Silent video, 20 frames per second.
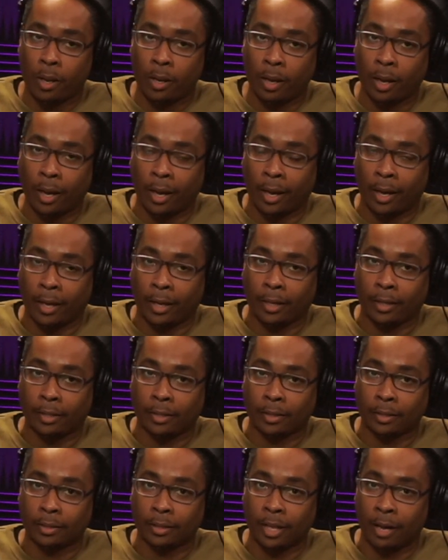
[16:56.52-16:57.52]

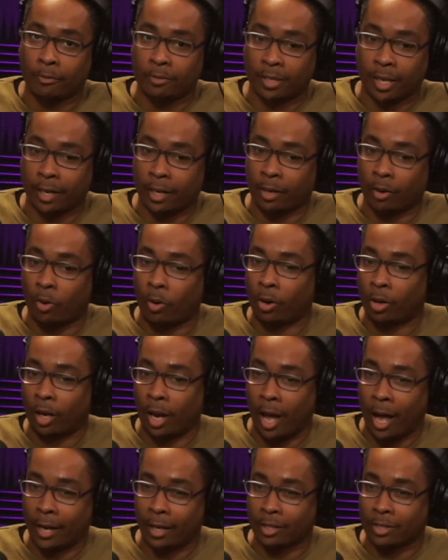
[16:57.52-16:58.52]
And that was like an
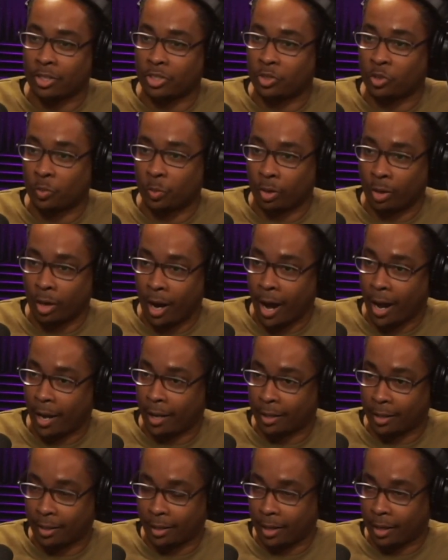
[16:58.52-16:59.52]
online consumer act
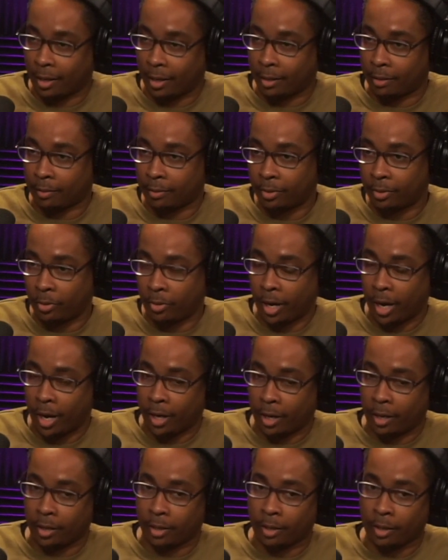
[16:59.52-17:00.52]
that they
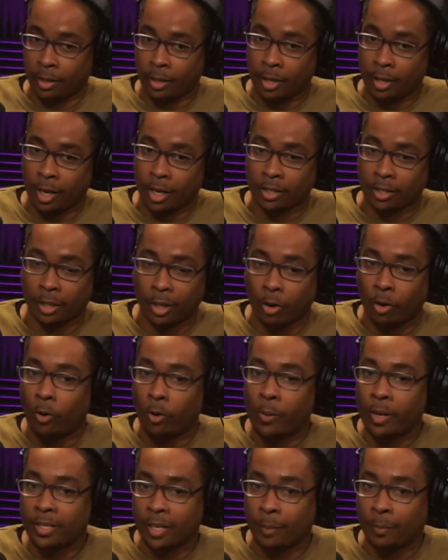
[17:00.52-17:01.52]
created. So they're
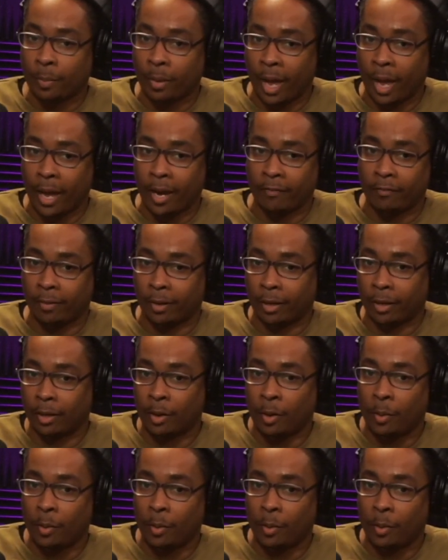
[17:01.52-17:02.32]
always up ahead of it.